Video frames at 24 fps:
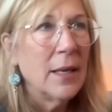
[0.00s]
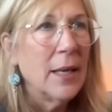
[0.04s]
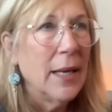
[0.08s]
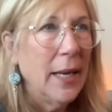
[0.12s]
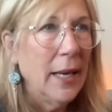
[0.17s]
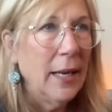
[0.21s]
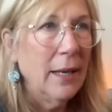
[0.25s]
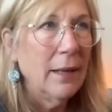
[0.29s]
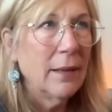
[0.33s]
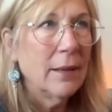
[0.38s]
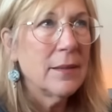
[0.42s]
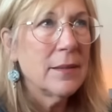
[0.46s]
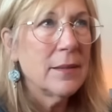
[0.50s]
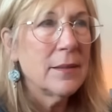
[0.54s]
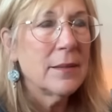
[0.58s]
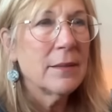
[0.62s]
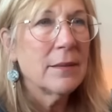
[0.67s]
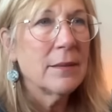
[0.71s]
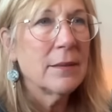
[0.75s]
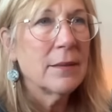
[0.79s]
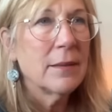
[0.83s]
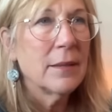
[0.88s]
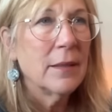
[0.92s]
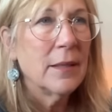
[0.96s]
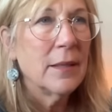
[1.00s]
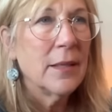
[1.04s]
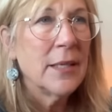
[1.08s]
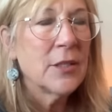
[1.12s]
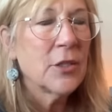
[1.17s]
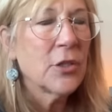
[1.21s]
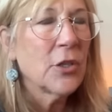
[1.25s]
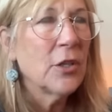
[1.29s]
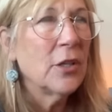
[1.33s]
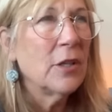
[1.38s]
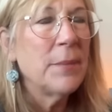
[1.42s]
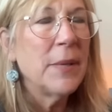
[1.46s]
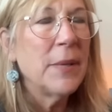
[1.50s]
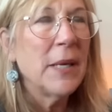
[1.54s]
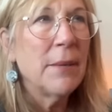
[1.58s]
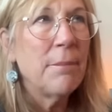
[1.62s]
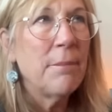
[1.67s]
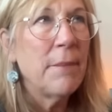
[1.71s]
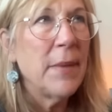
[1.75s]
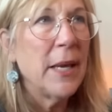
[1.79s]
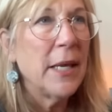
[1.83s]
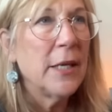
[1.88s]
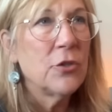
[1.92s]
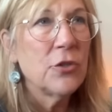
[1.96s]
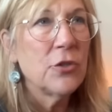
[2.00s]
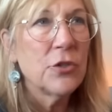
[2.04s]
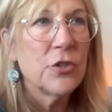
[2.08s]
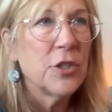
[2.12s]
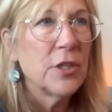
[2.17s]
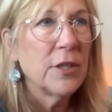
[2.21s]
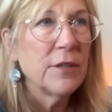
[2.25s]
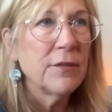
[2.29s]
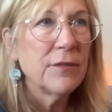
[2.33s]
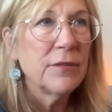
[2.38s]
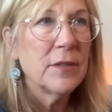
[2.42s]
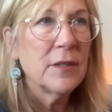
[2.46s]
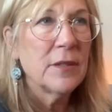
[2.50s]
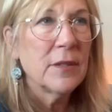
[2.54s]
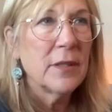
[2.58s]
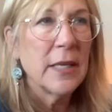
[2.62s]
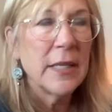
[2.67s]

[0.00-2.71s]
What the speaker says: And it's going to be a major shift.